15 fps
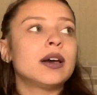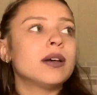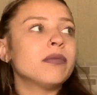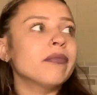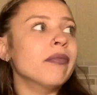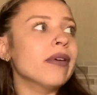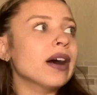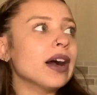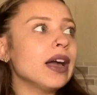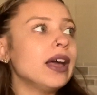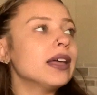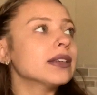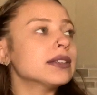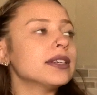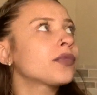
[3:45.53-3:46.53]
But
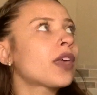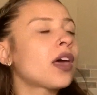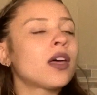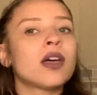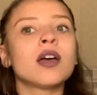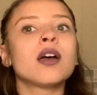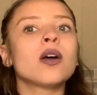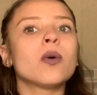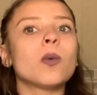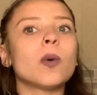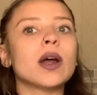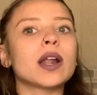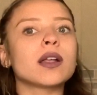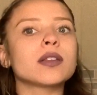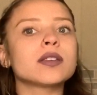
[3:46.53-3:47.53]
like,
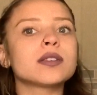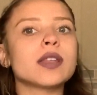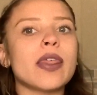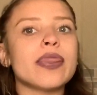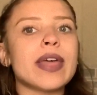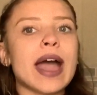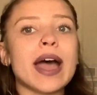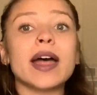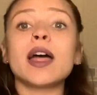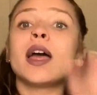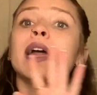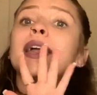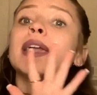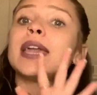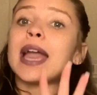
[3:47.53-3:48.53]
what else? That
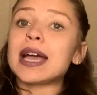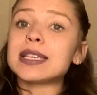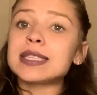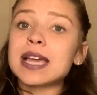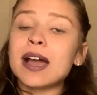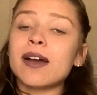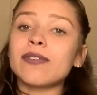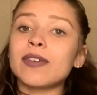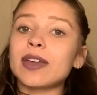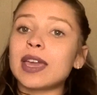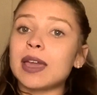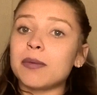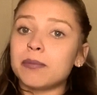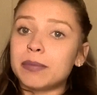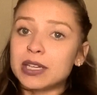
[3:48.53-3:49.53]
he has to have like
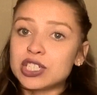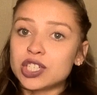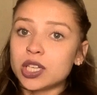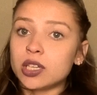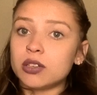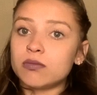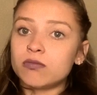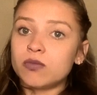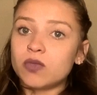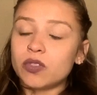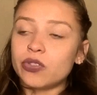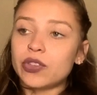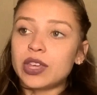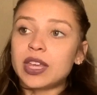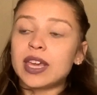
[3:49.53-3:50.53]
ambition.
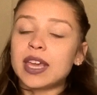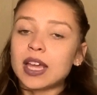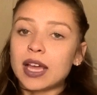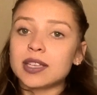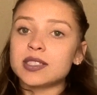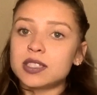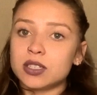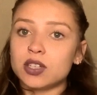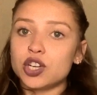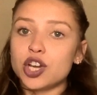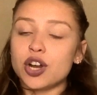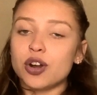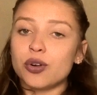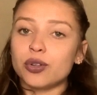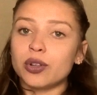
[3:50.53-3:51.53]
Like, he has to
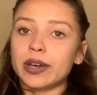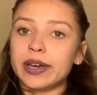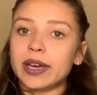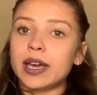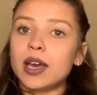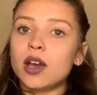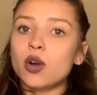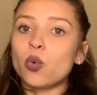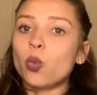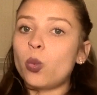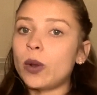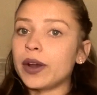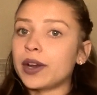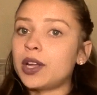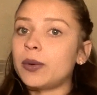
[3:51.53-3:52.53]
know like
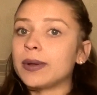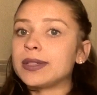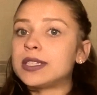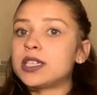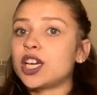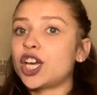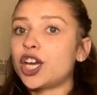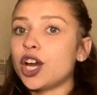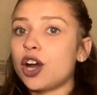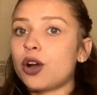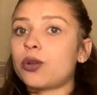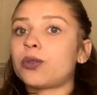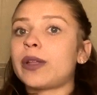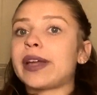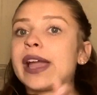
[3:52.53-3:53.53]
where he wants to go.
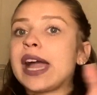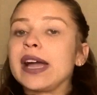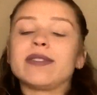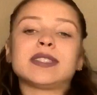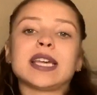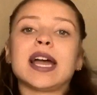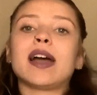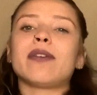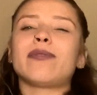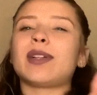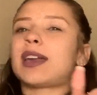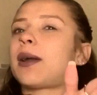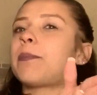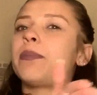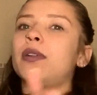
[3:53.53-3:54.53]
Like has to have
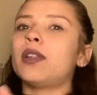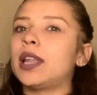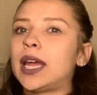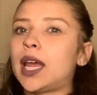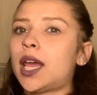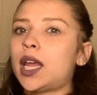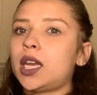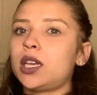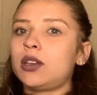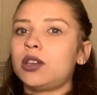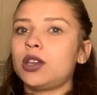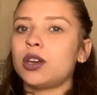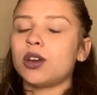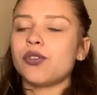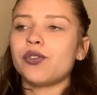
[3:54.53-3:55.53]
like a plan,
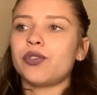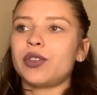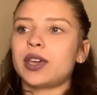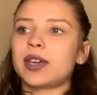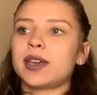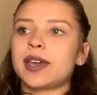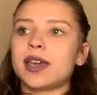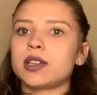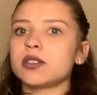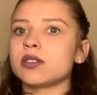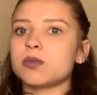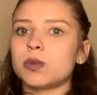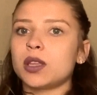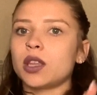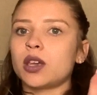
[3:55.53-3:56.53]
you know? Like he can't
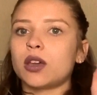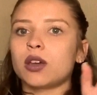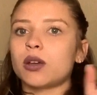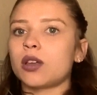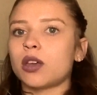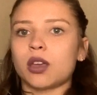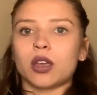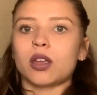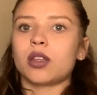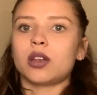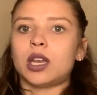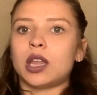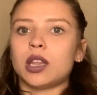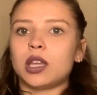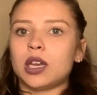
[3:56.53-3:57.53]
just be like, oh,
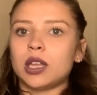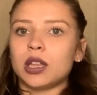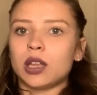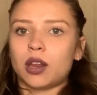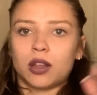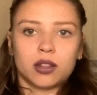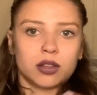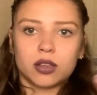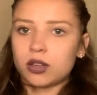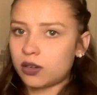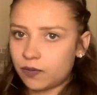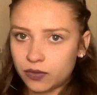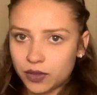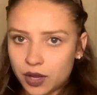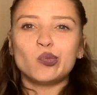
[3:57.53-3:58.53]
nilly-dilly. Like
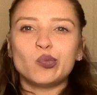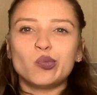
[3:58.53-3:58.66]
no.